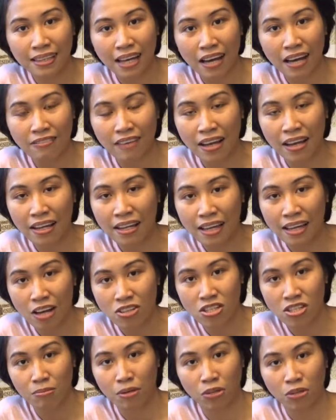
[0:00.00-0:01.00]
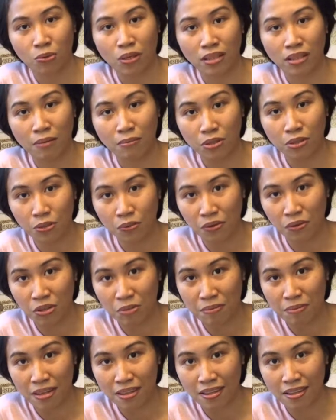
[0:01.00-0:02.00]
have any doubts about what I'm doing with
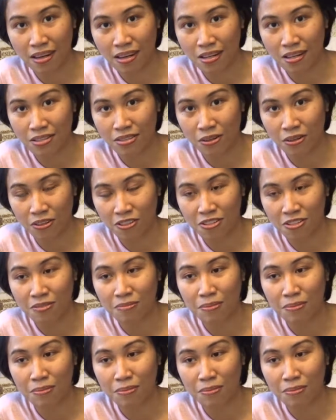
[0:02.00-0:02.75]
my 3 years old,